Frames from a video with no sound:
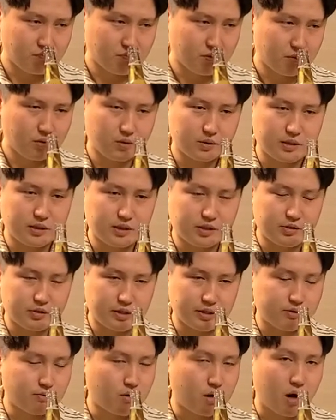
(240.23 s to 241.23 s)
No
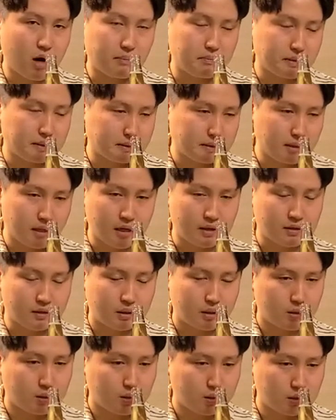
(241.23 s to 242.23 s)
citrus, no hop at
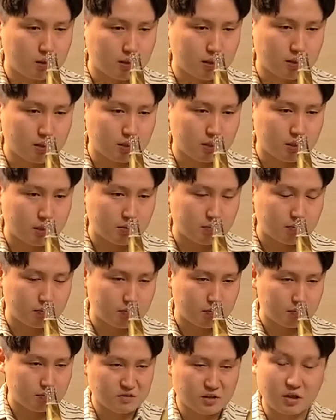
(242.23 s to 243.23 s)
all. It's
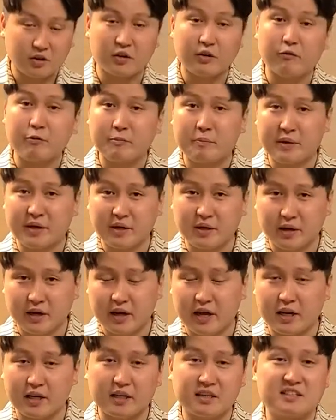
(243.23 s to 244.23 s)
gonna repeat
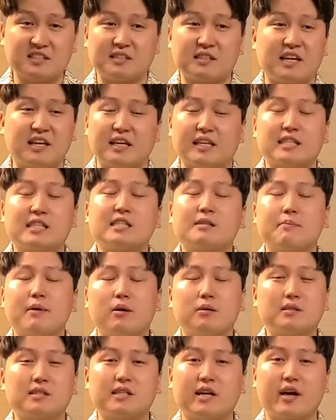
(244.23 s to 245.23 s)
again. It's, it
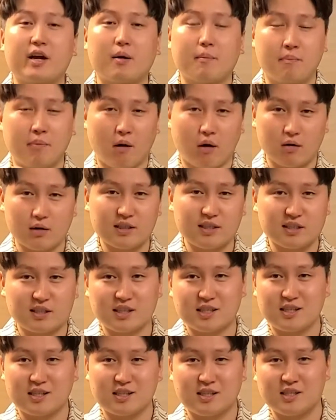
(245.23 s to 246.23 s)
smells like barley
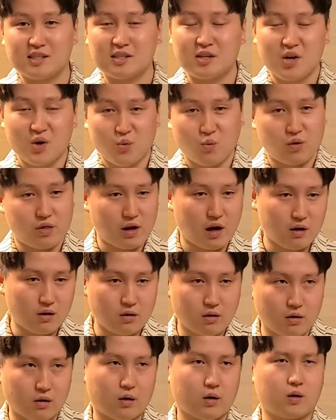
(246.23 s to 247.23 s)
tea with
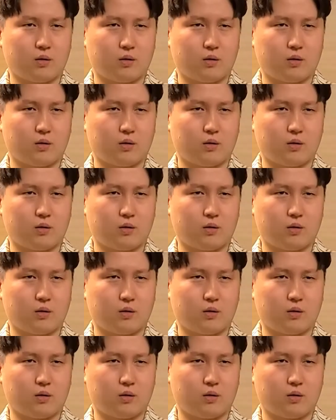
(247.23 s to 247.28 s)
alcohol.